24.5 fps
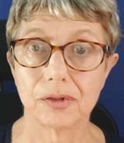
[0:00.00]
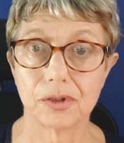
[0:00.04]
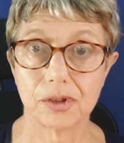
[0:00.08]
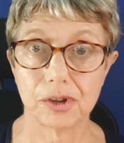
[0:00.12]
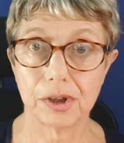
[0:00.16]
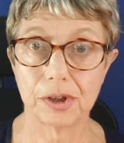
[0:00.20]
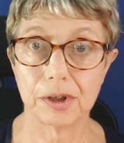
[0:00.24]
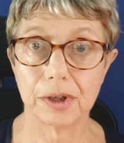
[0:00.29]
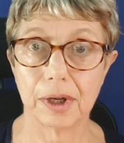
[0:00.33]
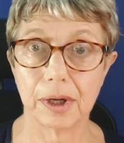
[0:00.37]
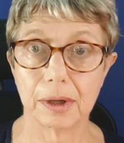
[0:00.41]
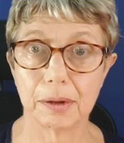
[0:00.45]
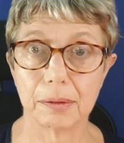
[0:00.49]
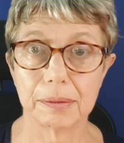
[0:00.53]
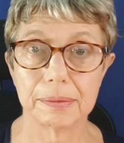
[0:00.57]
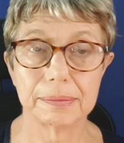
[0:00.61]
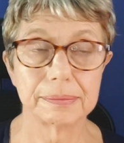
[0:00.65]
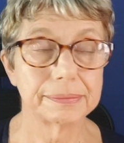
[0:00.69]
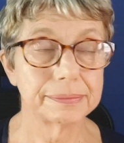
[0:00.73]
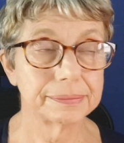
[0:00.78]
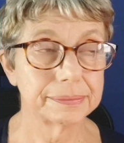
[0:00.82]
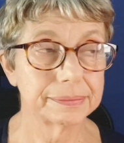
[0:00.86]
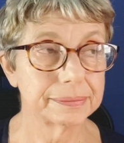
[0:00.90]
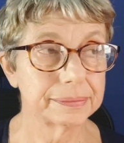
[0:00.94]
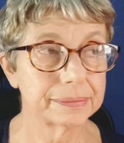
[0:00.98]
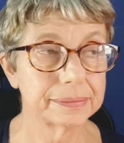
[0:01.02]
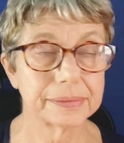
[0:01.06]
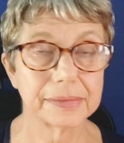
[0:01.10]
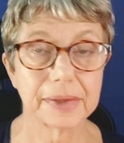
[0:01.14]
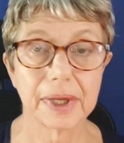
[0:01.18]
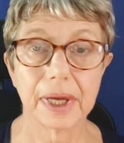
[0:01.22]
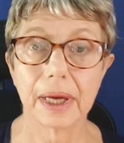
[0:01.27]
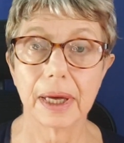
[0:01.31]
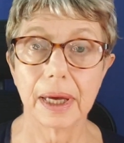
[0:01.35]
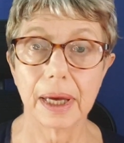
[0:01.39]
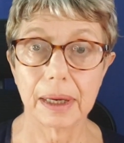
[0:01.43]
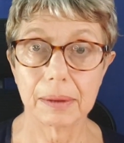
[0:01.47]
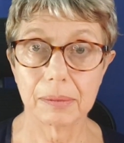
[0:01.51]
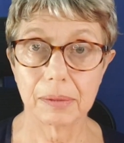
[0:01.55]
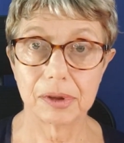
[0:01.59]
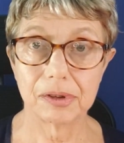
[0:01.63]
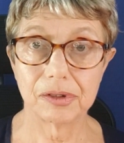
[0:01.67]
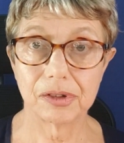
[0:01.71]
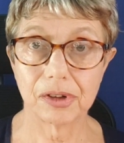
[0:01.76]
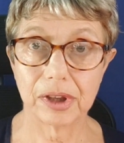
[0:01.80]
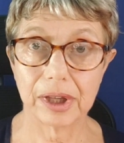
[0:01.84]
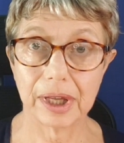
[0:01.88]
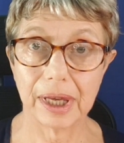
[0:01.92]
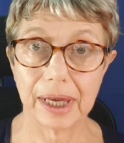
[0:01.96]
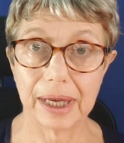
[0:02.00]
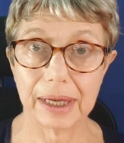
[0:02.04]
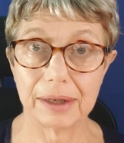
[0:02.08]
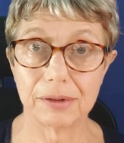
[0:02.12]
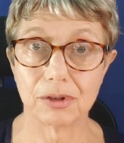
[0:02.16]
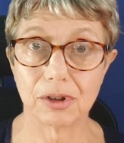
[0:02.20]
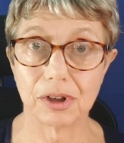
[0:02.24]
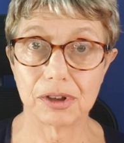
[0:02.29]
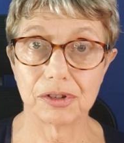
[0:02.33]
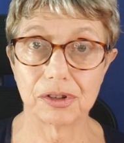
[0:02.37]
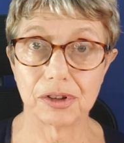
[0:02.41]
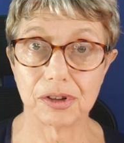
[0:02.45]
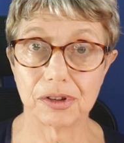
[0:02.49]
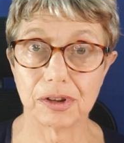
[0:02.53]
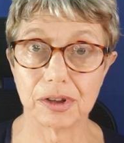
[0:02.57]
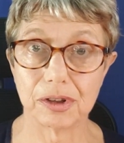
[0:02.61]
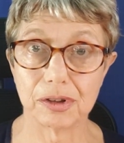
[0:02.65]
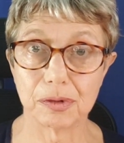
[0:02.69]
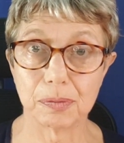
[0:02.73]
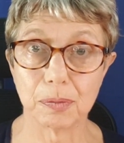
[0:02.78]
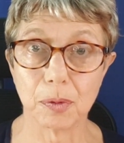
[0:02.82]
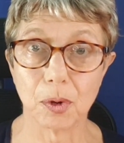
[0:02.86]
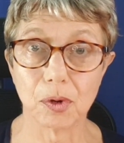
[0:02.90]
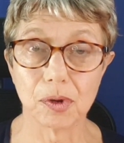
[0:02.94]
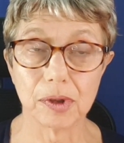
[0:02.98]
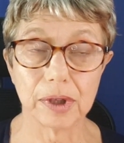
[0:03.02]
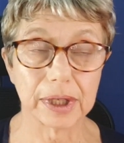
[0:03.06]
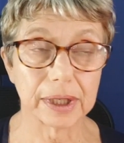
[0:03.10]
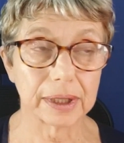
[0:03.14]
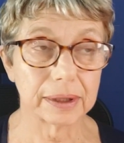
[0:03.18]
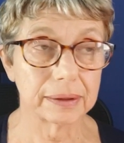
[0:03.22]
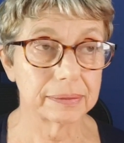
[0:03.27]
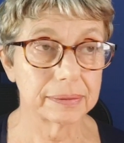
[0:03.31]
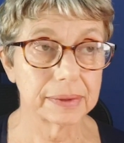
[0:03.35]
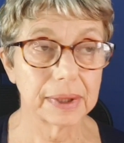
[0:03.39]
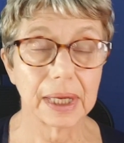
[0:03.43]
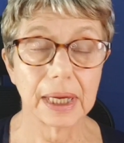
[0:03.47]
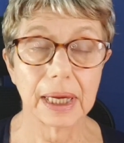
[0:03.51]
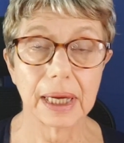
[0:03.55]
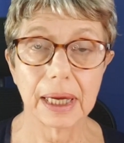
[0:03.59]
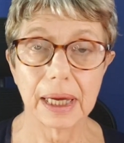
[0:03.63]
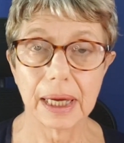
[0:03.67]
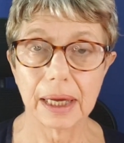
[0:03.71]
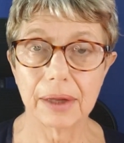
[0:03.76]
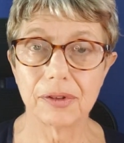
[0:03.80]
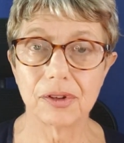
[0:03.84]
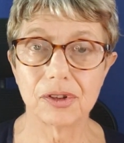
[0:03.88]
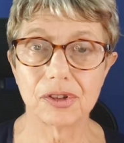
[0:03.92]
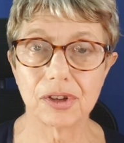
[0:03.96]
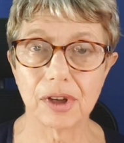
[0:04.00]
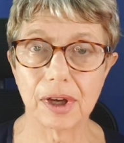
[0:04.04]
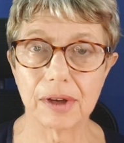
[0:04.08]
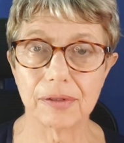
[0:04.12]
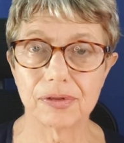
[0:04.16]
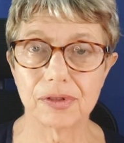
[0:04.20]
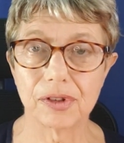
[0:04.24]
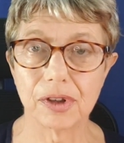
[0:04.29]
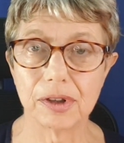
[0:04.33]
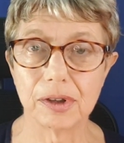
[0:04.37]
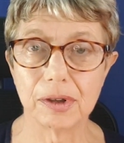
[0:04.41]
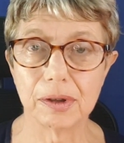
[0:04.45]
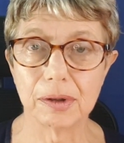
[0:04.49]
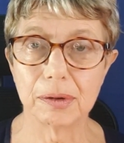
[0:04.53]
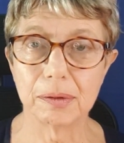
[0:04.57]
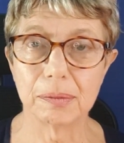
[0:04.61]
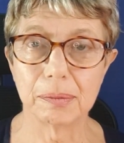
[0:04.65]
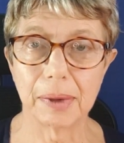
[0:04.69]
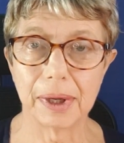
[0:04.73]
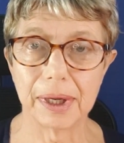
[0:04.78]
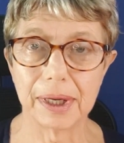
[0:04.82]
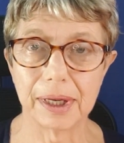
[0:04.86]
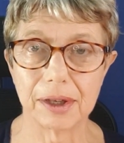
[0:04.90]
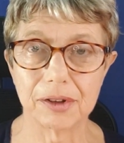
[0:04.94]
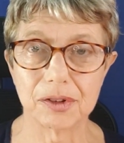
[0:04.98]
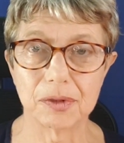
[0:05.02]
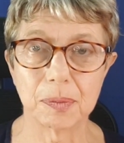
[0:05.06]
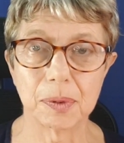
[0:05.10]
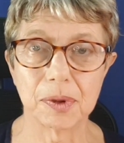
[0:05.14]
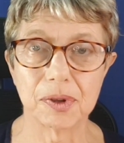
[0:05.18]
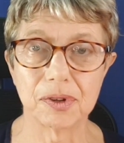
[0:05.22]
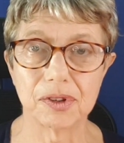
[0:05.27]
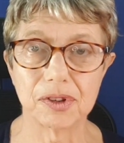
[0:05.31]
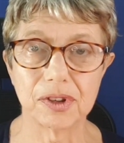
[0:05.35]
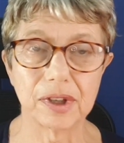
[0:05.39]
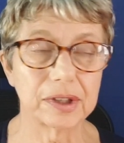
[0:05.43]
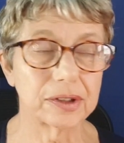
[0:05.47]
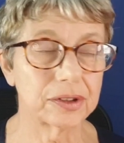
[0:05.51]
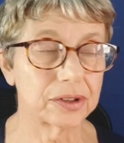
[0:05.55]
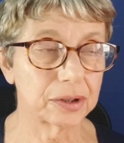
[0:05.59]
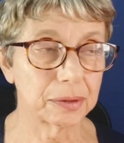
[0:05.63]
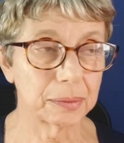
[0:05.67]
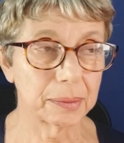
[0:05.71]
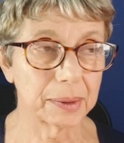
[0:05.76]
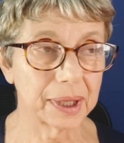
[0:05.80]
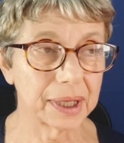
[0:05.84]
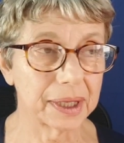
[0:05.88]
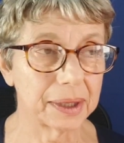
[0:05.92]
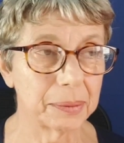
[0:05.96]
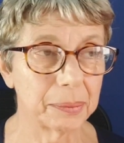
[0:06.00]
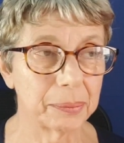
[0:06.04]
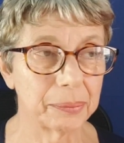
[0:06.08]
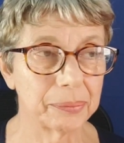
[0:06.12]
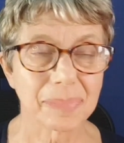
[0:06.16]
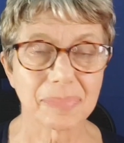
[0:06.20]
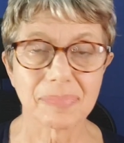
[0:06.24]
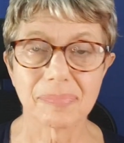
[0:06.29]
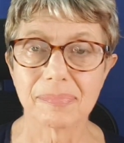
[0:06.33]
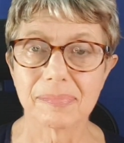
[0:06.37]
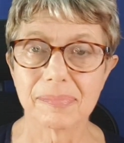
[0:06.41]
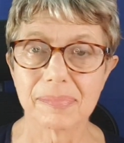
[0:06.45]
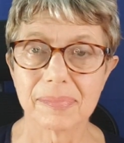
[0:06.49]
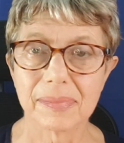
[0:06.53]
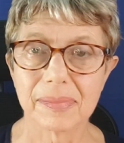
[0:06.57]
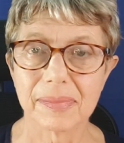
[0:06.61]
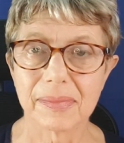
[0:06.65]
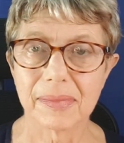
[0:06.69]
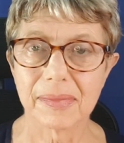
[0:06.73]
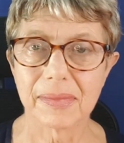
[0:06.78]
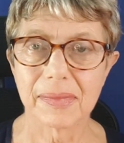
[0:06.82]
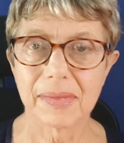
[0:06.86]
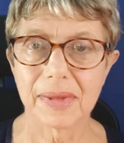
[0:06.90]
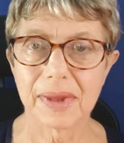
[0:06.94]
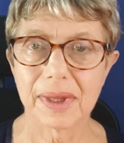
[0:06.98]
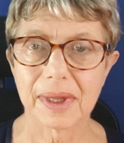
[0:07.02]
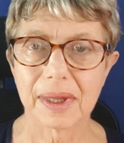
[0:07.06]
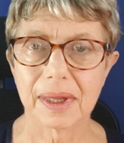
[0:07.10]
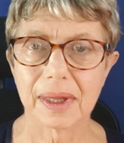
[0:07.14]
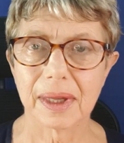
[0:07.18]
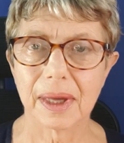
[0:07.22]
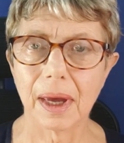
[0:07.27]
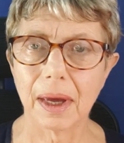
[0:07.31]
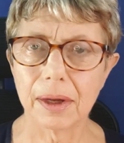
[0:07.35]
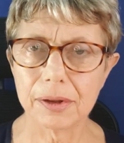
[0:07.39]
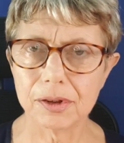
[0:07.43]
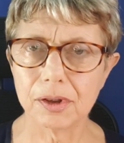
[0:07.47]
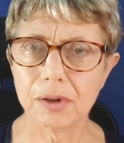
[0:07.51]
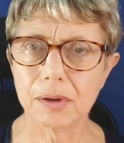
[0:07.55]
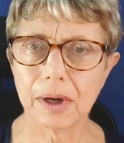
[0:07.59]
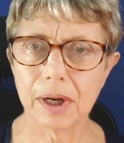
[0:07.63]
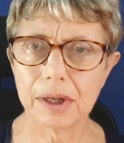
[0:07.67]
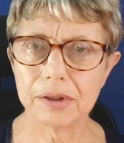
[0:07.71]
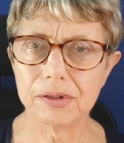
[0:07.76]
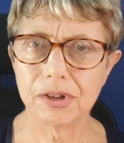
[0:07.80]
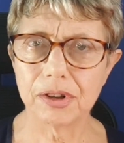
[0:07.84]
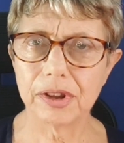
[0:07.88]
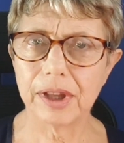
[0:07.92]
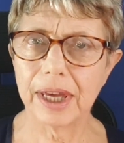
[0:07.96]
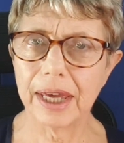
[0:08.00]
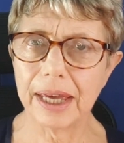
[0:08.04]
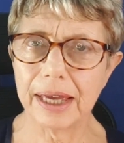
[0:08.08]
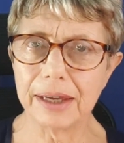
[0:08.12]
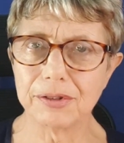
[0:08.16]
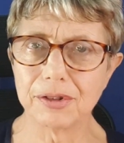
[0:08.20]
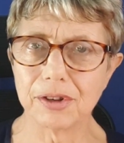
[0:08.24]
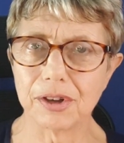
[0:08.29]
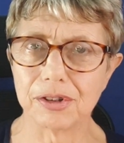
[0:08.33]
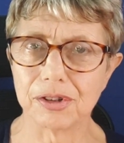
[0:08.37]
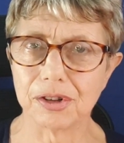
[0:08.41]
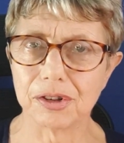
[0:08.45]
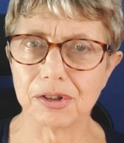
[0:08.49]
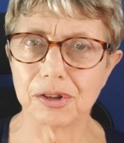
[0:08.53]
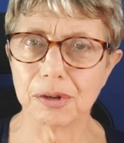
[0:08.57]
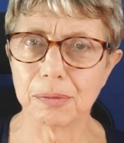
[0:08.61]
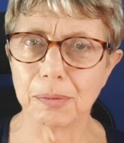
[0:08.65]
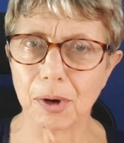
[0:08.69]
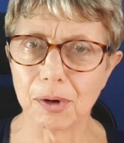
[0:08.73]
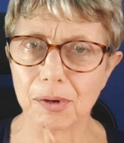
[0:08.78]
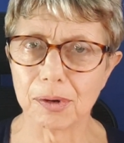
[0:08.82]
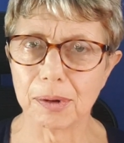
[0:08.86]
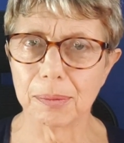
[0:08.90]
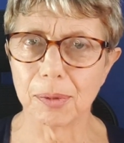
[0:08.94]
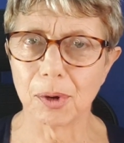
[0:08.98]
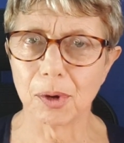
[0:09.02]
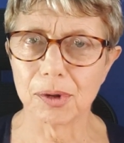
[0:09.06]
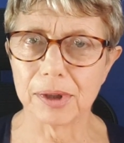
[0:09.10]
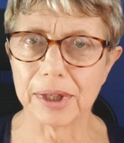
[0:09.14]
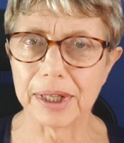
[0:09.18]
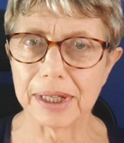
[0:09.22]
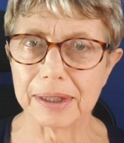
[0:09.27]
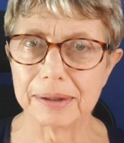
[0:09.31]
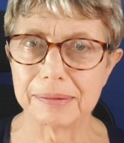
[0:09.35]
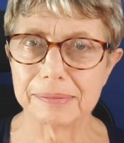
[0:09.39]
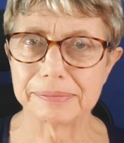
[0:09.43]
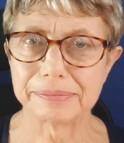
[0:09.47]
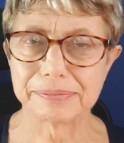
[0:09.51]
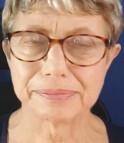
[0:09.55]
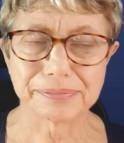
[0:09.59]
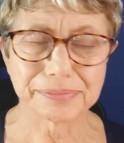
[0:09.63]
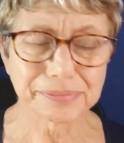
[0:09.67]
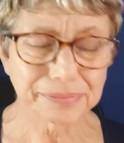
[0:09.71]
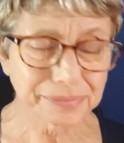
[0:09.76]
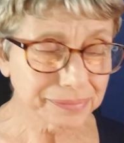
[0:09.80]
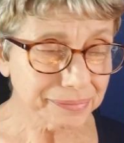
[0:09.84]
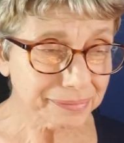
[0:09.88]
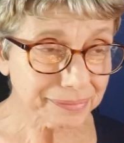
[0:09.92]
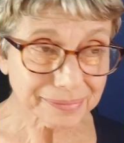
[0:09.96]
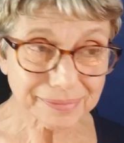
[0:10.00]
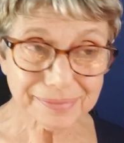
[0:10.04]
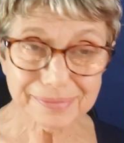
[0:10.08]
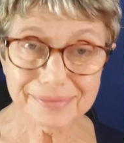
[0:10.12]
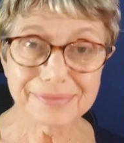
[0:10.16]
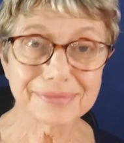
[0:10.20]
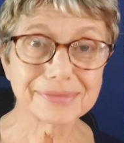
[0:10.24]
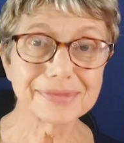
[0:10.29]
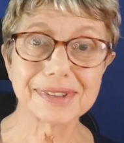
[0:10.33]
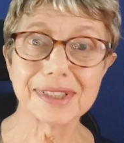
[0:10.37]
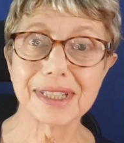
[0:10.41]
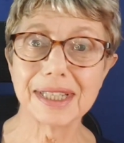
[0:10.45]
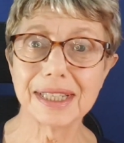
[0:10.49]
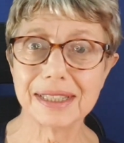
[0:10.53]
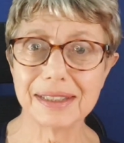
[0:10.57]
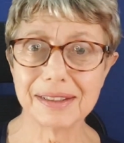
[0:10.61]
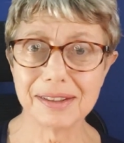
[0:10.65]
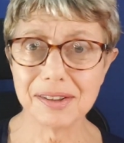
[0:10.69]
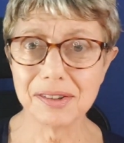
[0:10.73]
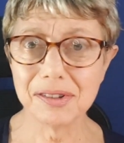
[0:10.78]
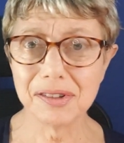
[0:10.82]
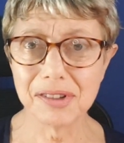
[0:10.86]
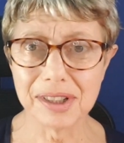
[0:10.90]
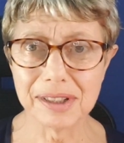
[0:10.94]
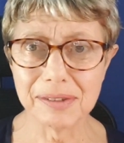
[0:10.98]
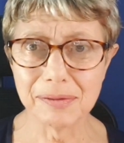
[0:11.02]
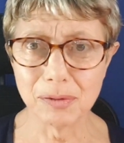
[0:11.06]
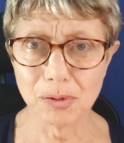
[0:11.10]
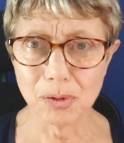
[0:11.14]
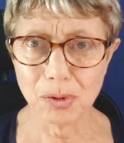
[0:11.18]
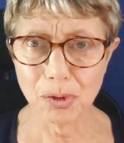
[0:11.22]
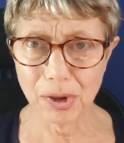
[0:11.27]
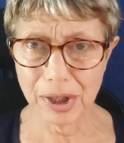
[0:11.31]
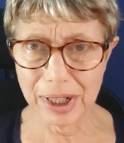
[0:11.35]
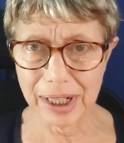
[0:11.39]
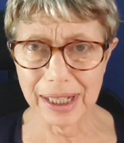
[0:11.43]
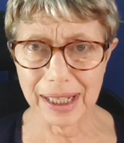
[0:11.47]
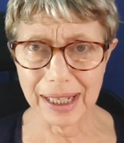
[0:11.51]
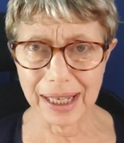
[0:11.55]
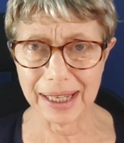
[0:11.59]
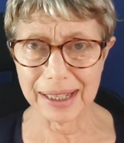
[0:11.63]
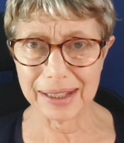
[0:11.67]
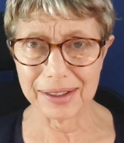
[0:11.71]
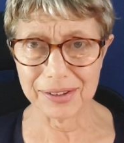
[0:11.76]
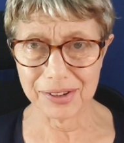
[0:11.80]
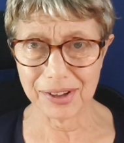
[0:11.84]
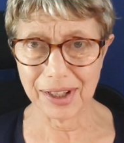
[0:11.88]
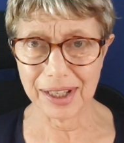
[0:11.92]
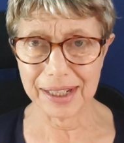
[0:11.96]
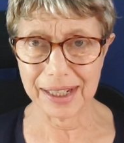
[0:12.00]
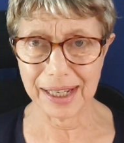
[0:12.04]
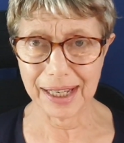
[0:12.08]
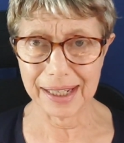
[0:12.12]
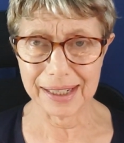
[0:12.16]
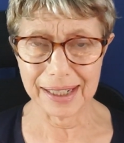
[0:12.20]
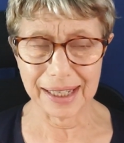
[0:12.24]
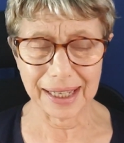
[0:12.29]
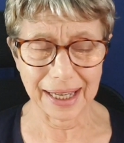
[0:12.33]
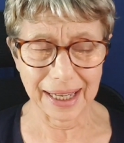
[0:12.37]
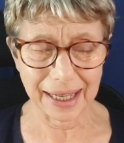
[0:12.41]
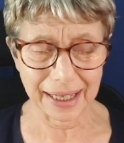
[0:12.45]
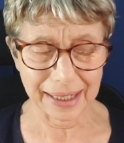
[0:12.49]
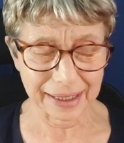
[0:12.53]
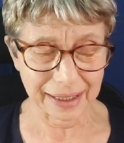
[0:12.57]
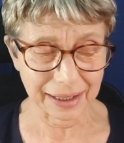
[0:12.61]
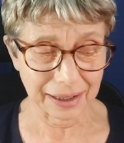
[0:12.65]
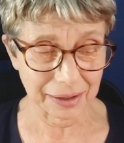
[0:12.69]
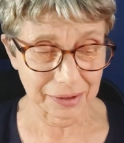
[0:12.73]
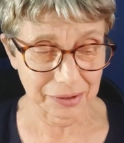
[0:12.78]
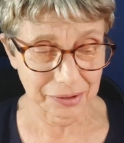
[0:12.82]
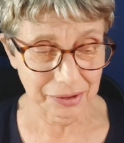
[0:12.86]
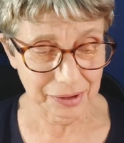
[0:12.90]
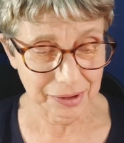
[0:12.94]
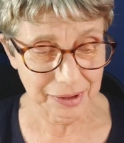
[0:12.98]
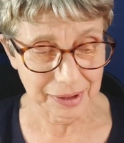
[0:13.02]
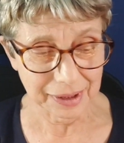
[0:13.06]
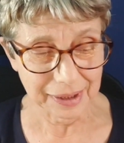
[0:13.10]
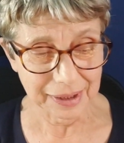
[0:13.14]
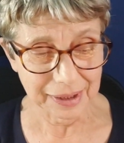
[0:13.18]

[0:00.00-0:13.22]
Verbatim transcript: Do you know, I went to the hairdresser's this morning and this afternoon my husband said to me, aren't you going to the hairdresser tomorrow morning? I didn't even realise I had a haircut.